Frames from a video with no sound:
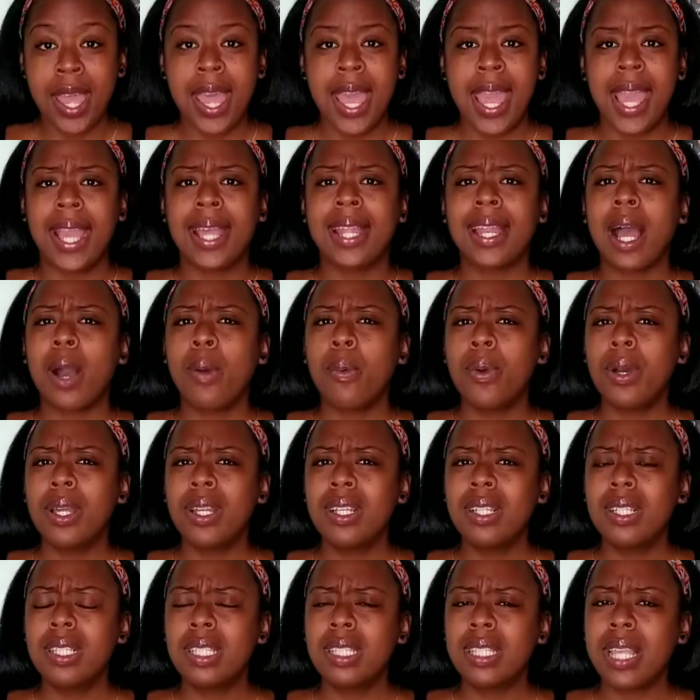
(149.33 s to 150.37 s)
And I
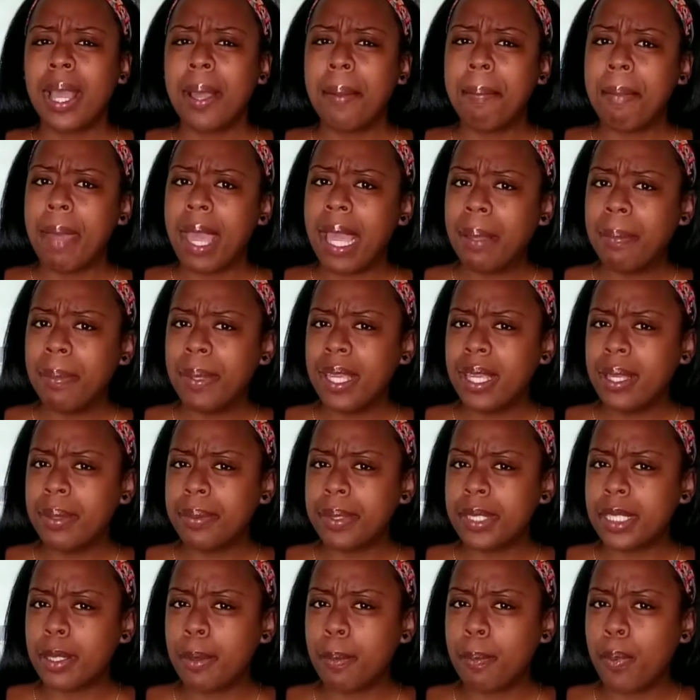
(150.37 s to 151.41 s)
want to say maybe it
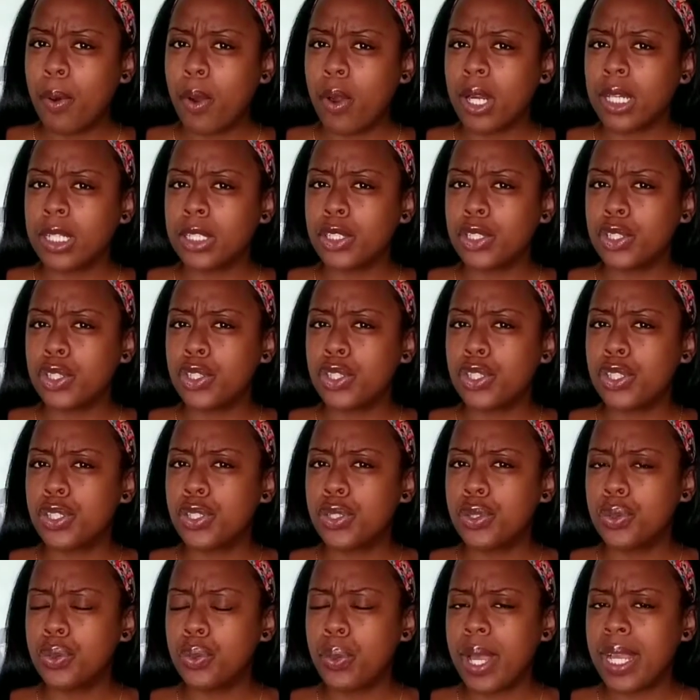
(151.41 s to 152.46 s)
was a part
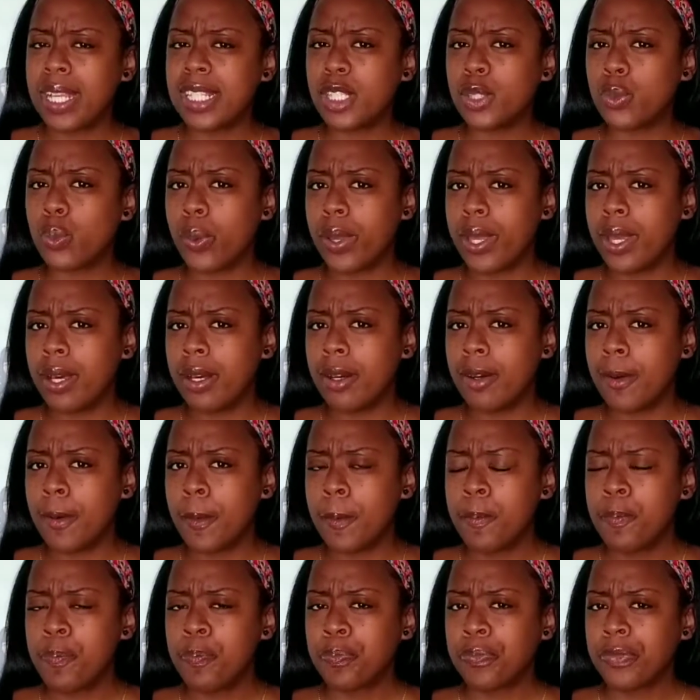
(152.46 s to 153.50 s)
2 as well.